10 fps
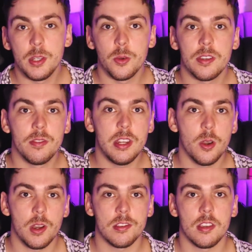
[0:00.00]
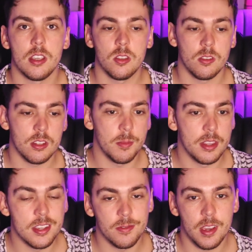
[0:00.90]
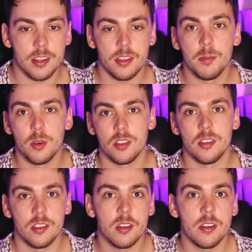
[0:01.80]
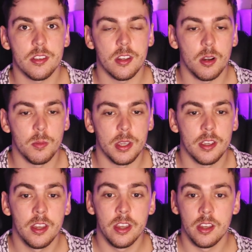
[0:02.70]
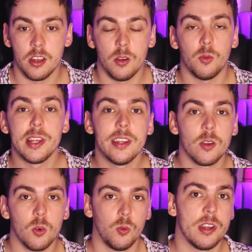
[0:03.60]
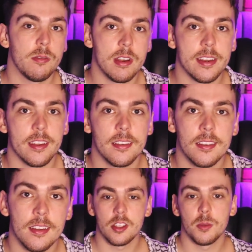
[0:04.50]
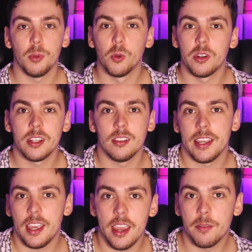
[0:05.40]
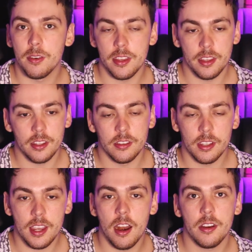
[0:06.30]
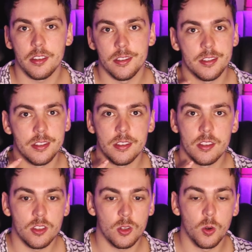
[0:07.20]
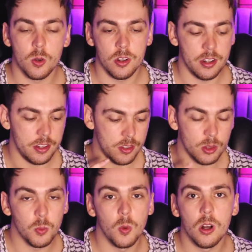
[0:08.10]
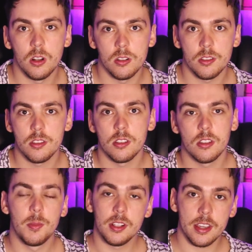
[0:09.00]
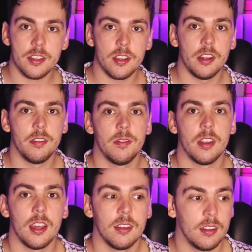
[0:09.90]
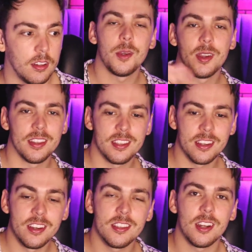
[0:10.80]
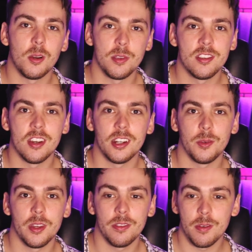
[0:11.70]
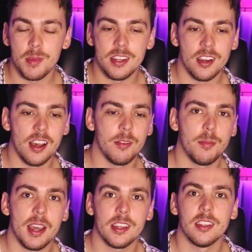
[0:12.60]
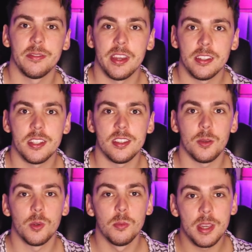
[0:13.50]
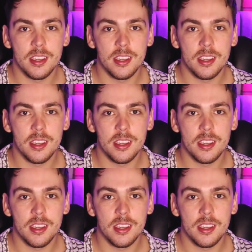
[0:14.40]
I'll be doing video essays on some of these fantasy books and series that I'll be uh, reading or rereading, exploring like everything the characters, the stories, the worlds. I'm really excited for that. Anyway, the series that I'll be starting with for my dive back in the fantasy will